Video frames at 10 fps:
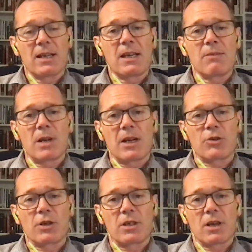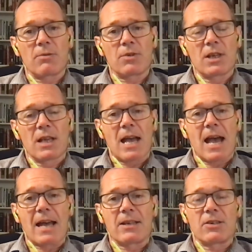in military terms,
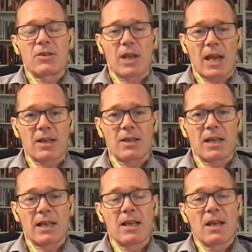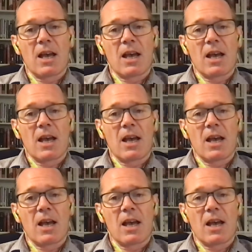and secondly,